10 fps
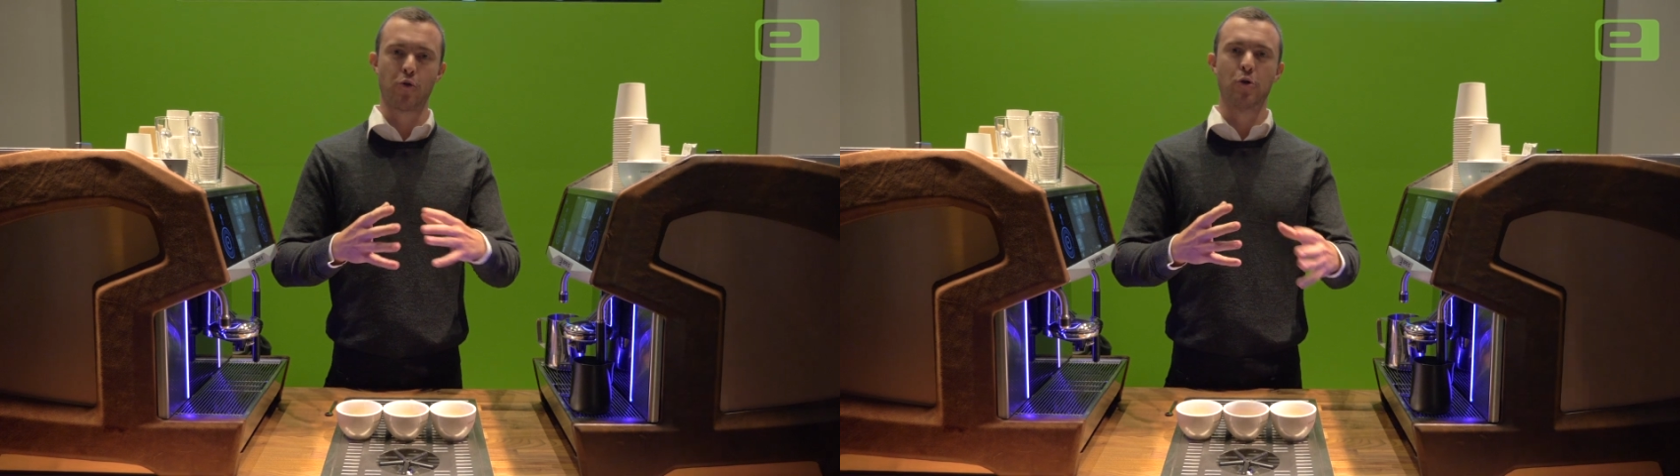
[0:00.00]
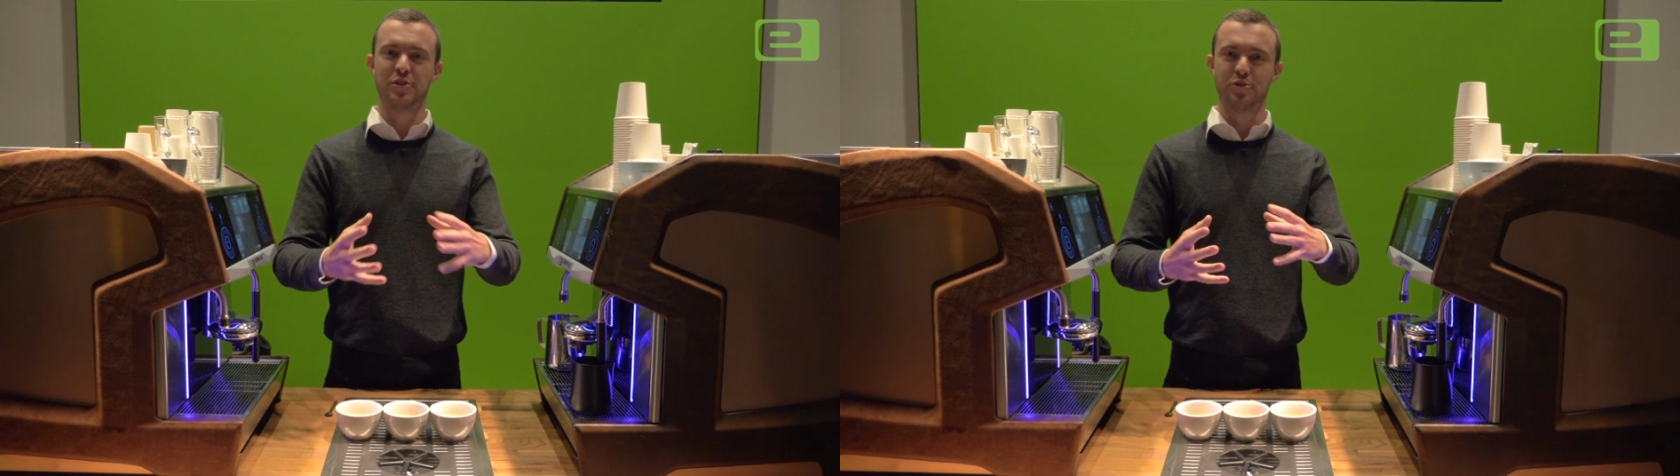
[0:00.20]

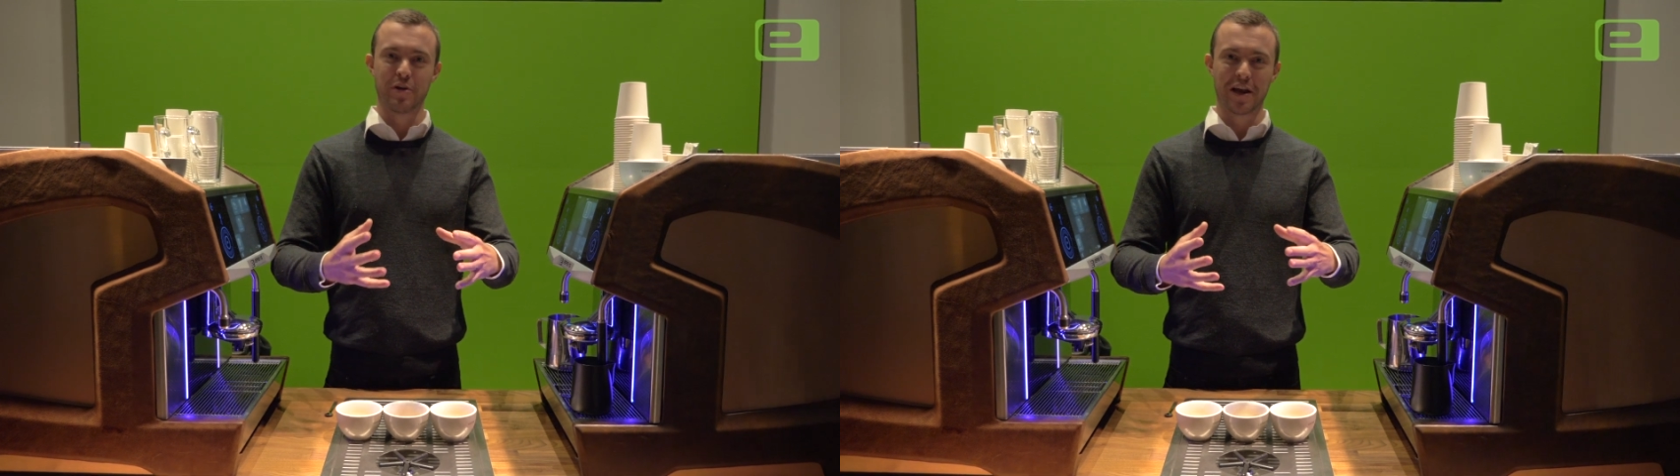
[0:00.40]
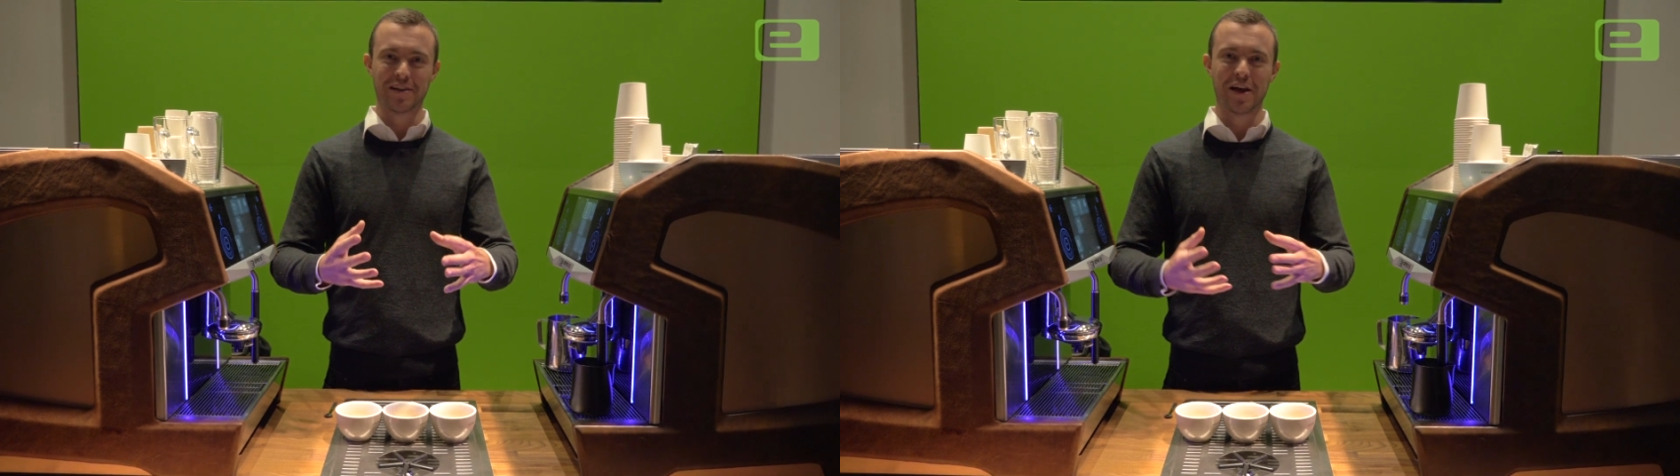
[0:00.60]
gross
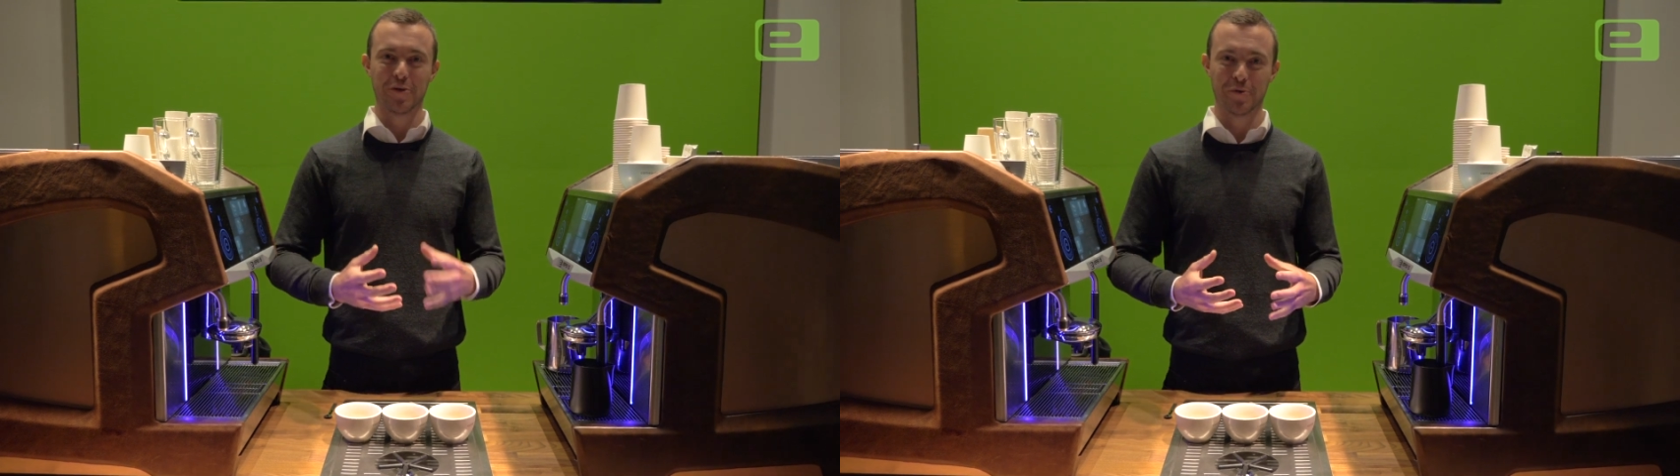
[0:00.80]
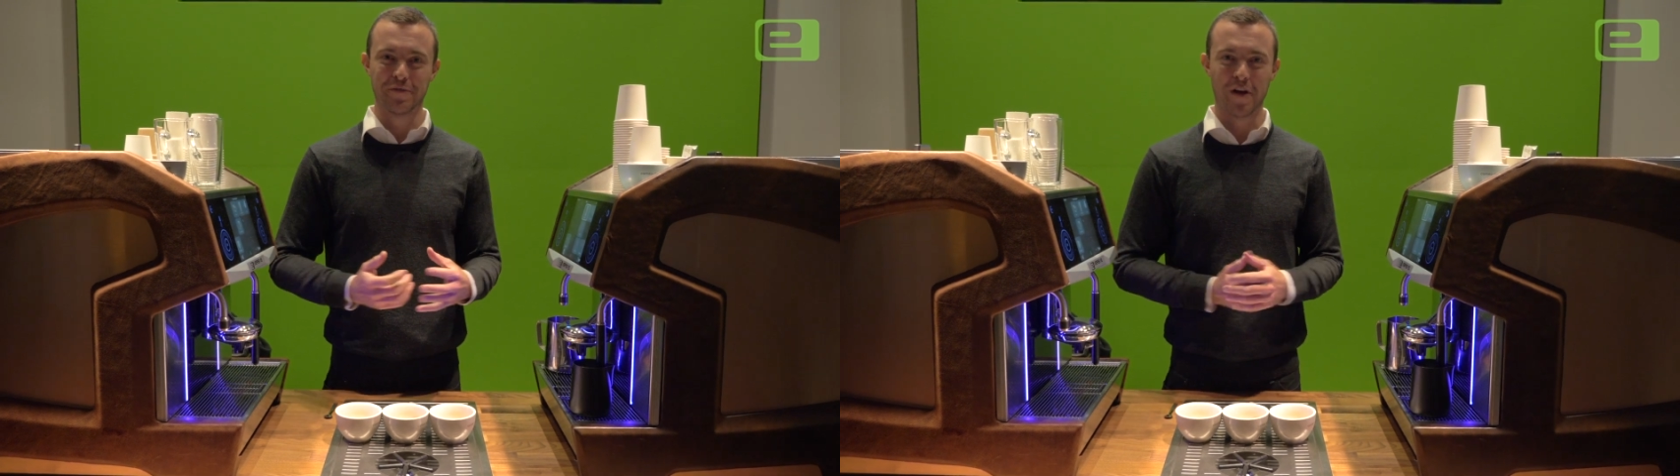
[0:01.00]
drink like
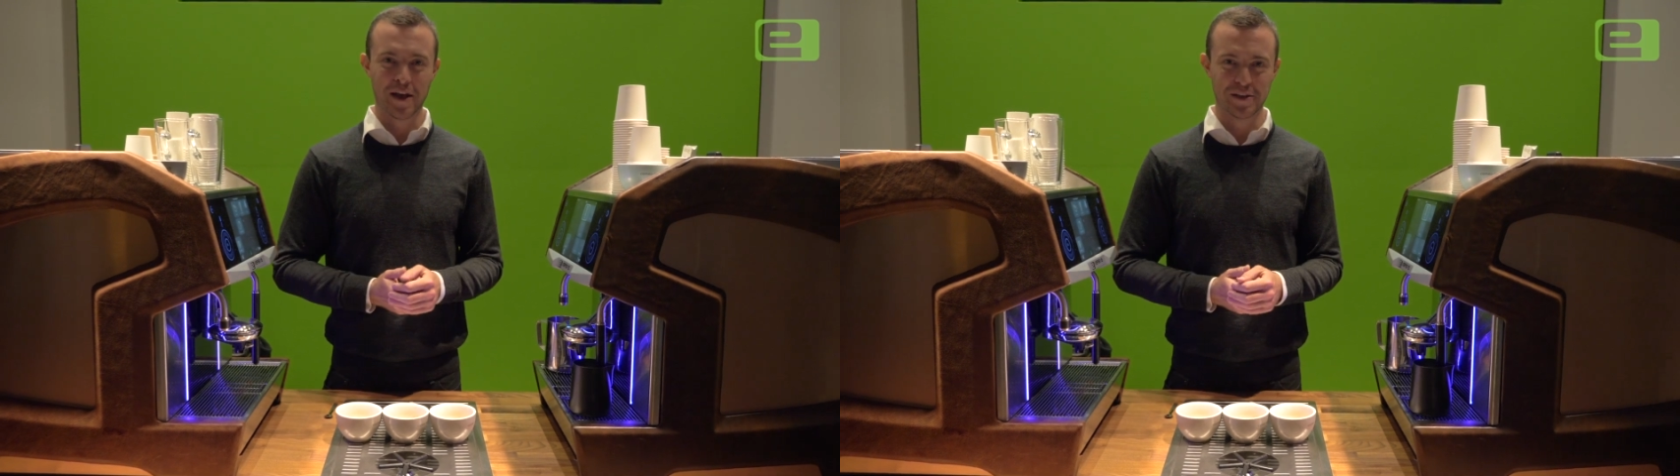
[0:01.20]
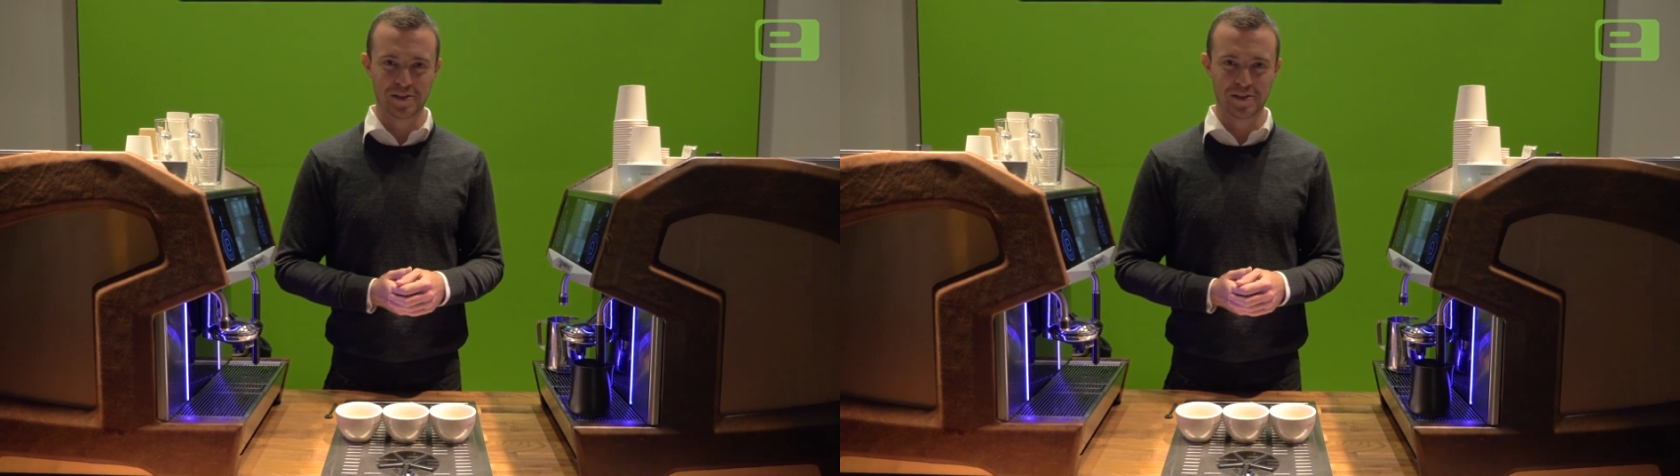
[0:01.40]
you would find